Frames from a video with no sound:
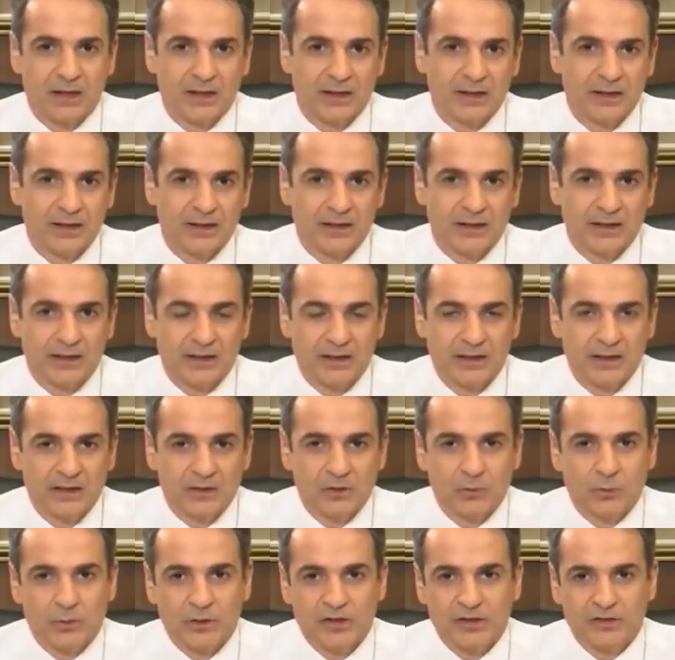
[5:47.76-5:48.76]

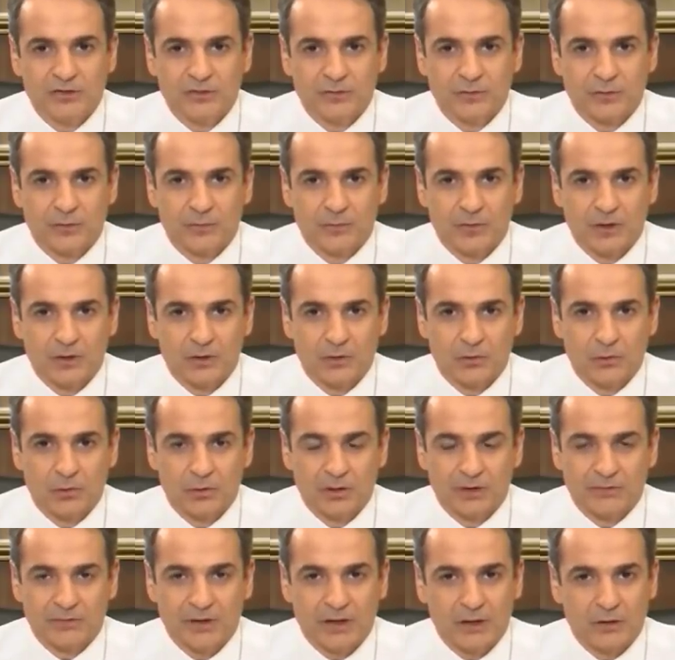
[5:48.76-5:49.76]
in Greece from
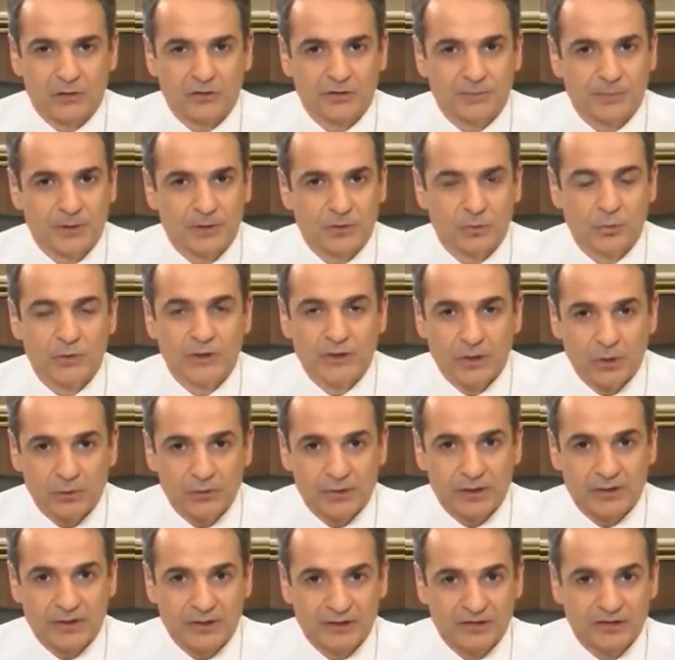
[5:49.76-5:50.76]
coronavirus, but we
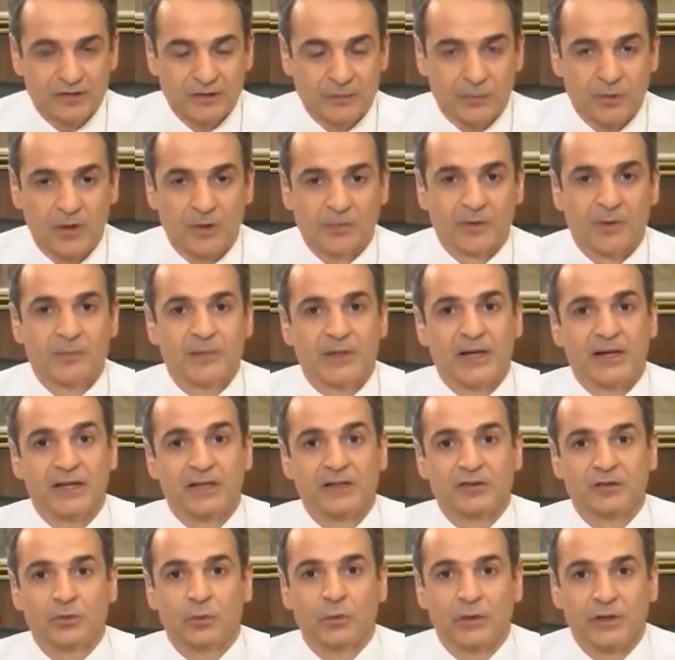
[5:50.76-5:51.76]
know that this is a problem that
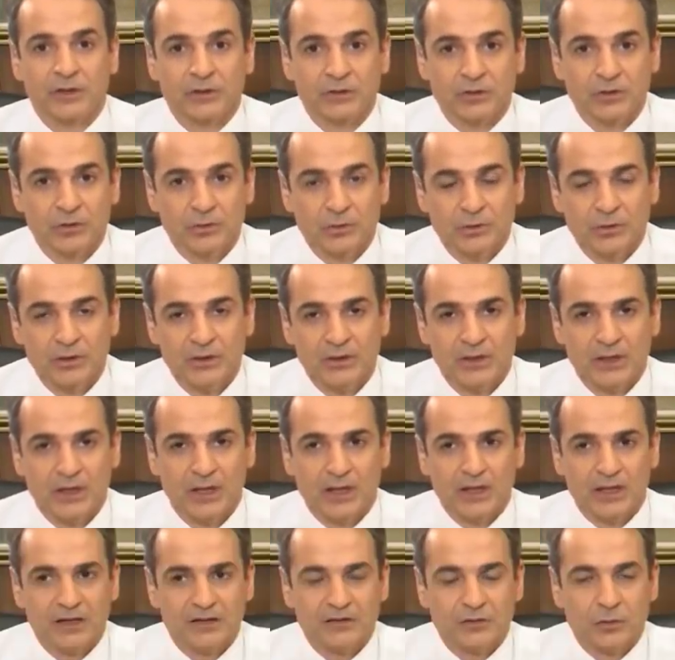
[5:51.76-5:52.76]
is going
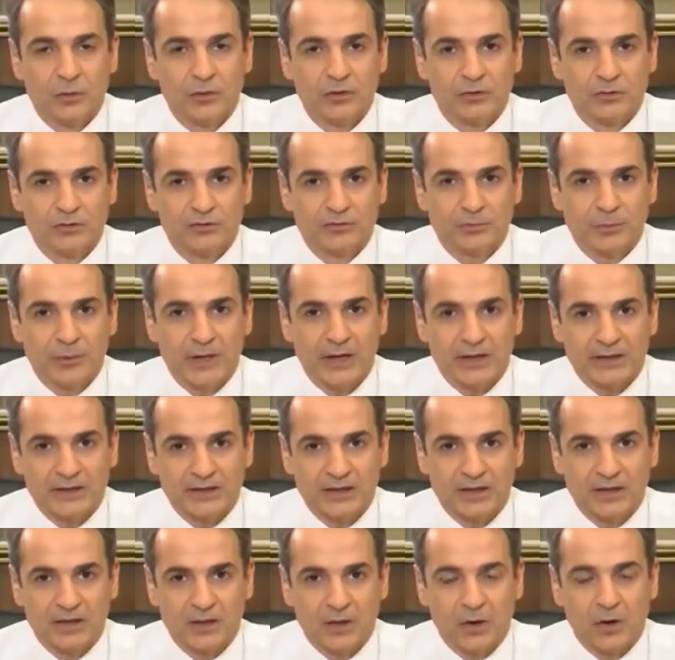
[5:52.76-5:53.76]
to
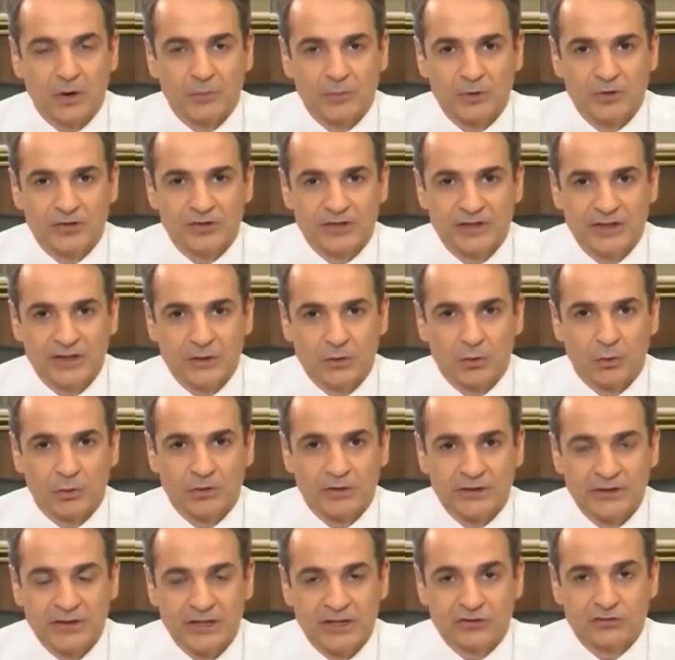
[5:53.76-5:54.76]
spread. Obviously,
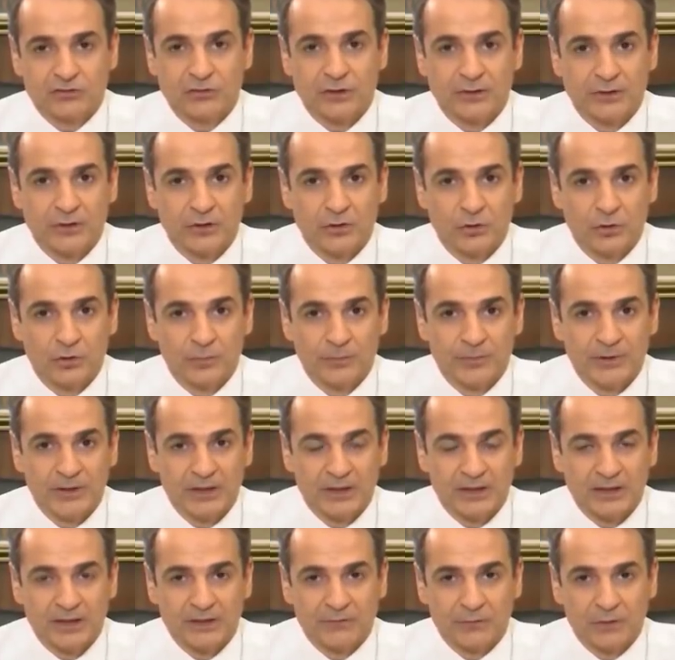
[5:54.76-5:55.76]
coordination at the
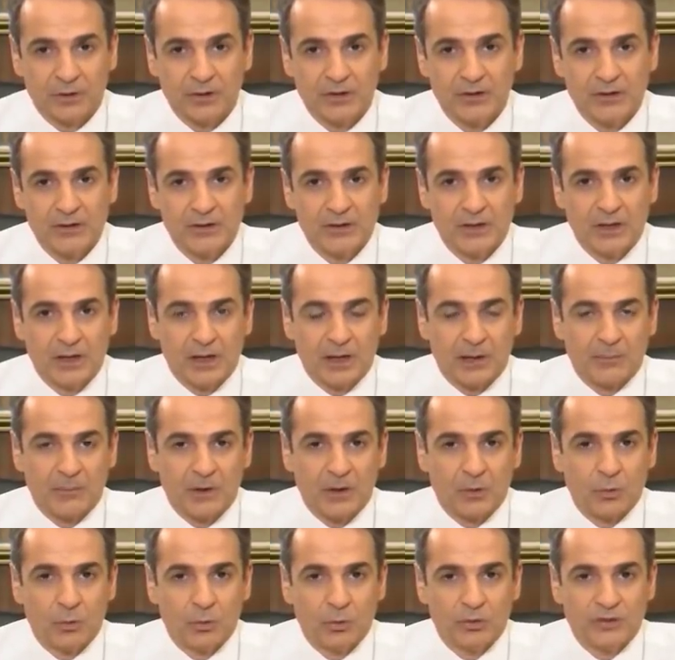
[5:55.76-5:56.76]
European level
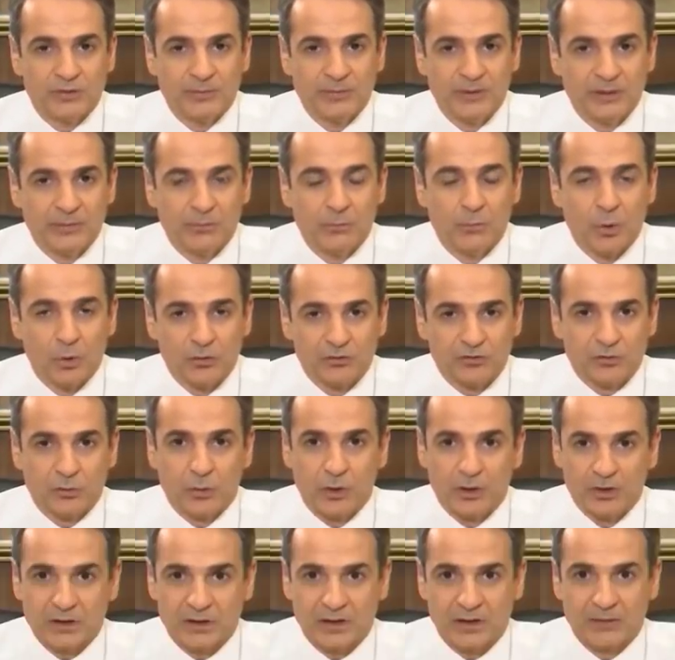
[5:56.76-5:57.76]
would be most
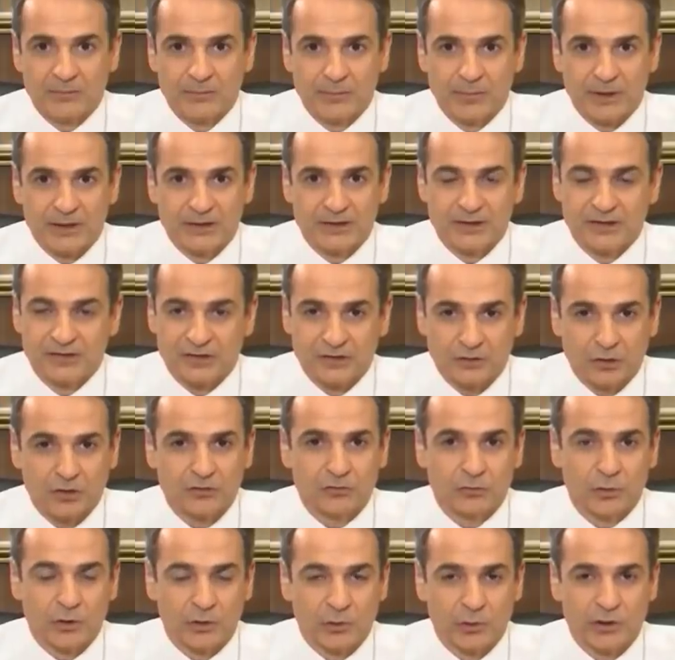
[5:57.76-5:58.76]
welcome, but this is
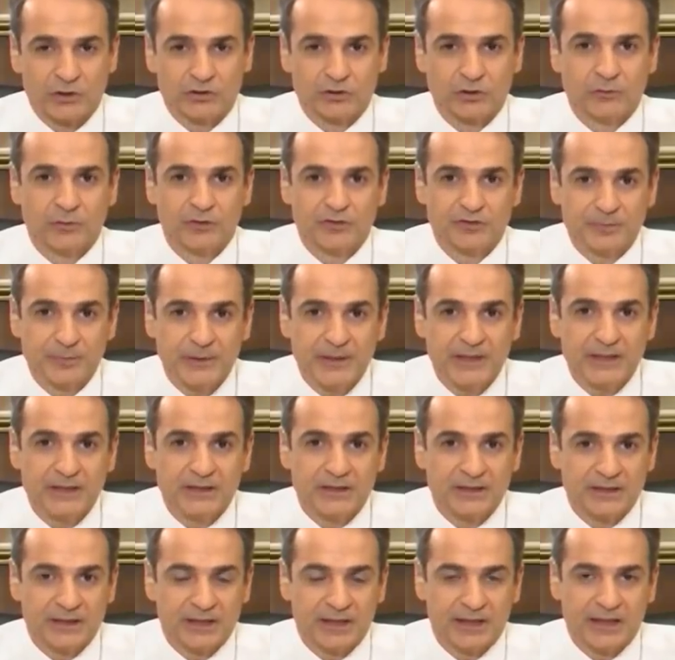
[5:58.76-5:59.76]
also a question of
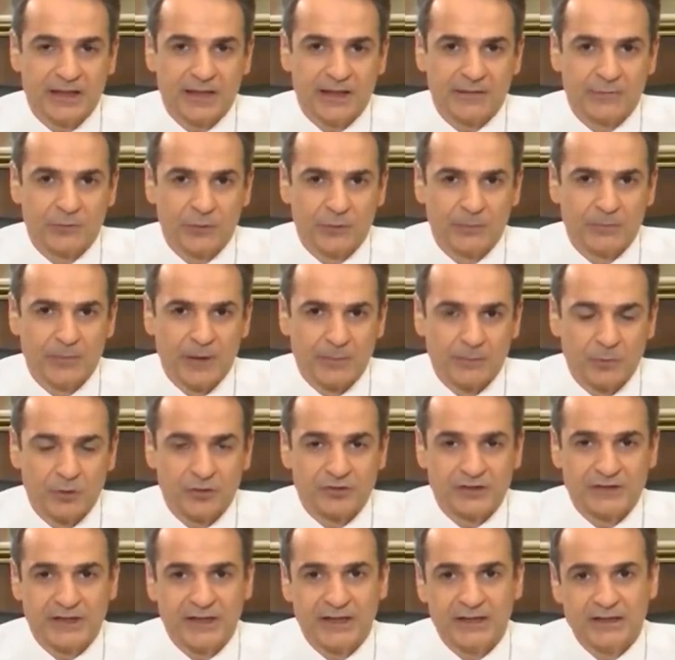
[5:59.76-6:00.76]
speed, and every
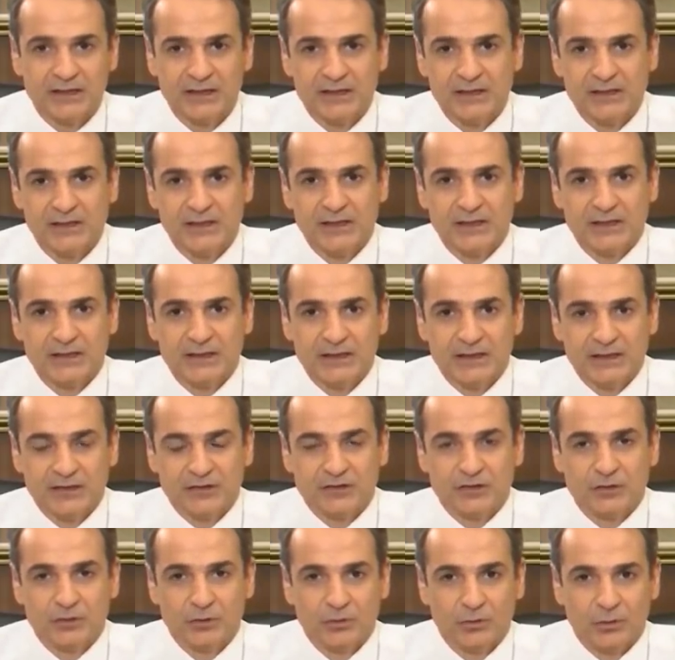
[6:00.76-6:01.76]
member state
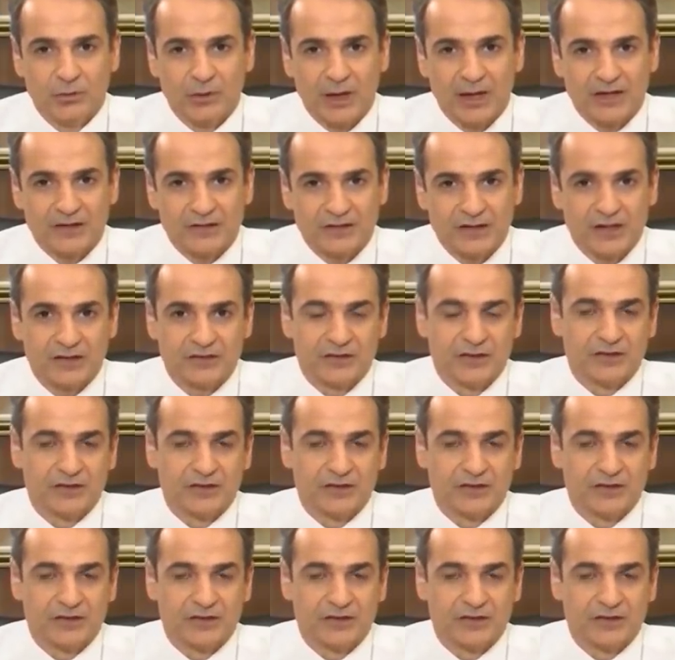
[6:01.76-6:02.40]
needs to assess